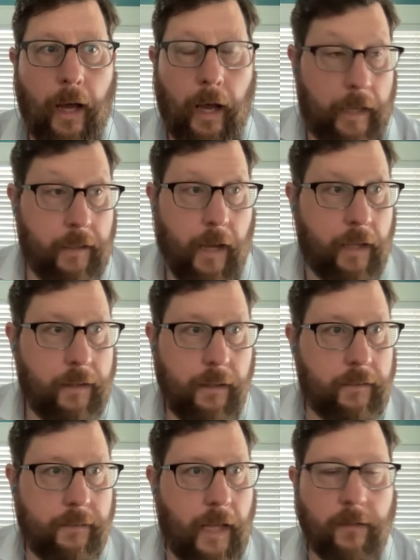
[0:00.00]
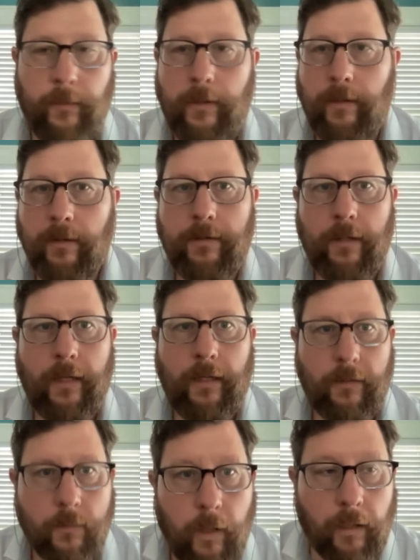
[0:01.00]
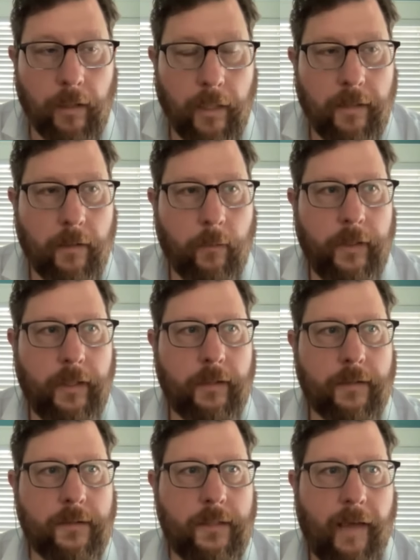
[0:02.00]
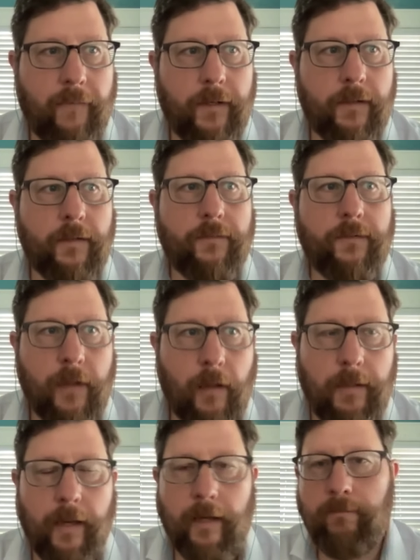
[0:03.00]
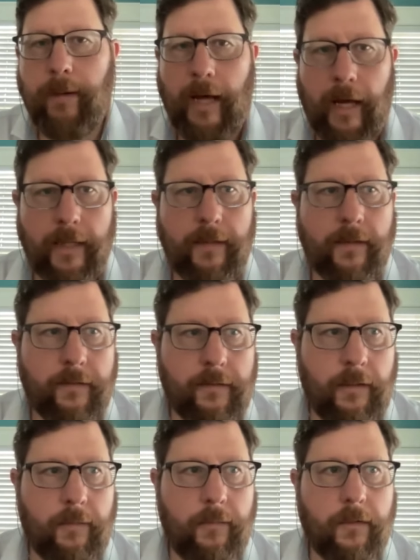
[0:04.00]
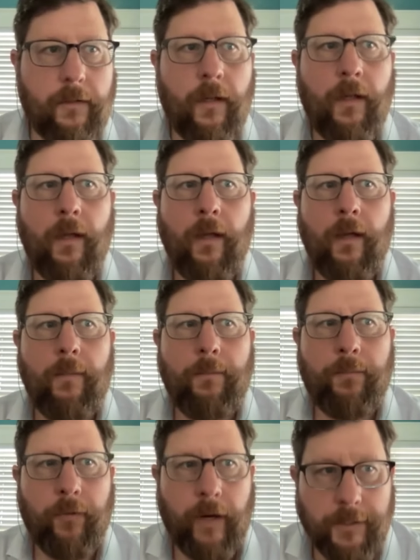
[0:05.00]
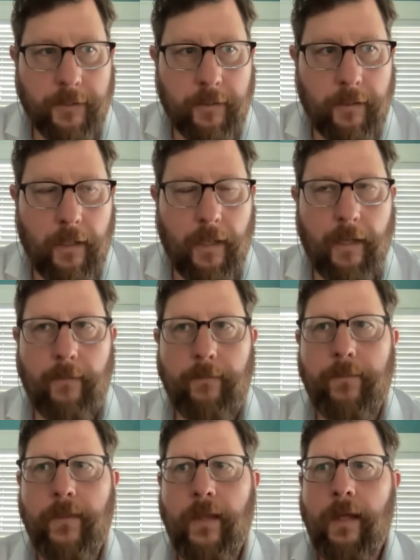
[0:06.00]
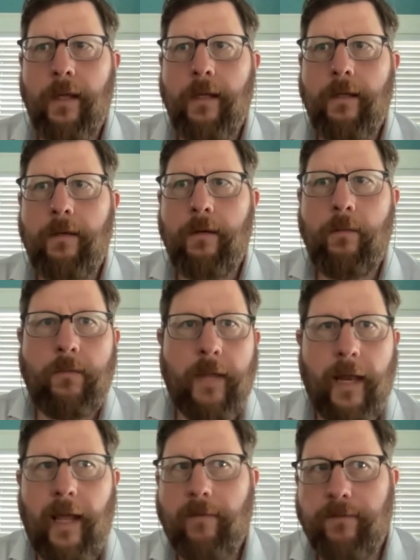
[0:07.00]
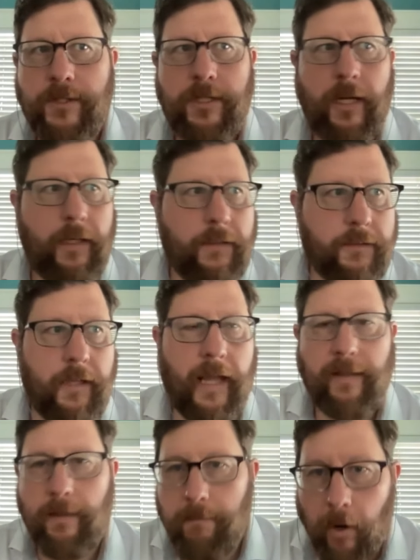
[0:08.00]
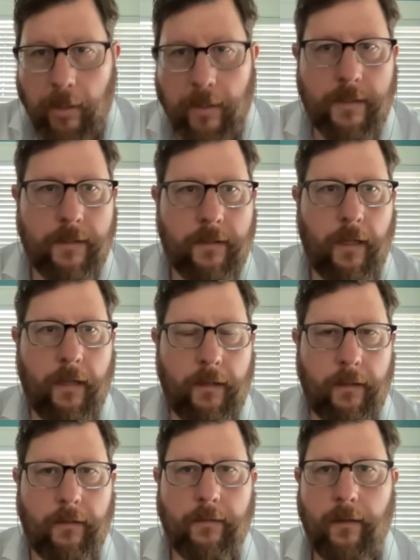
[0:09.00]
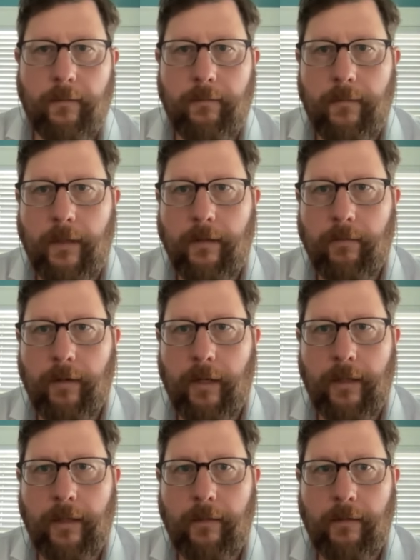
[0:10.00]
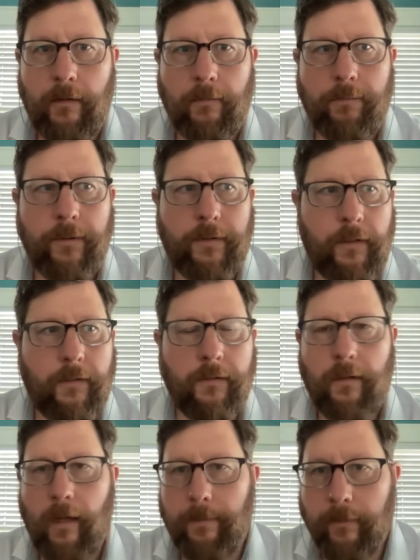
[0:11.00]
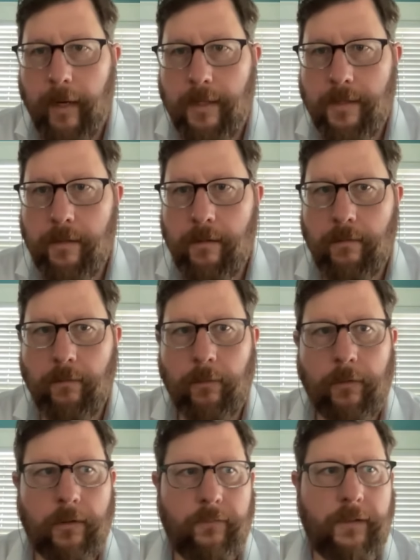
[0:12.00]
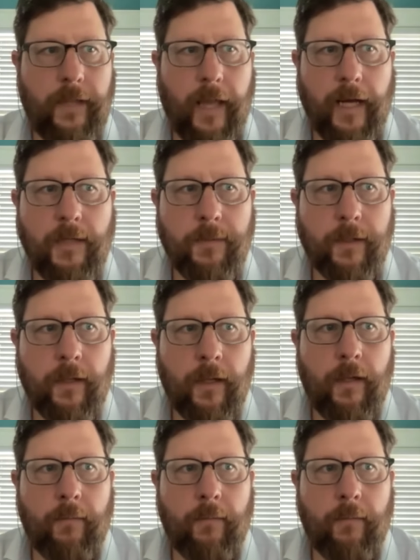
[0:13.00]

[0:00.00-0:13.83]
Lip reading: I think that's what it looks like as well. I think we can see evidence of some kind of behind-the-scenes pressure that have changed at the margins, I think, some Israeli, you know, procedures, operations, rules of engagement.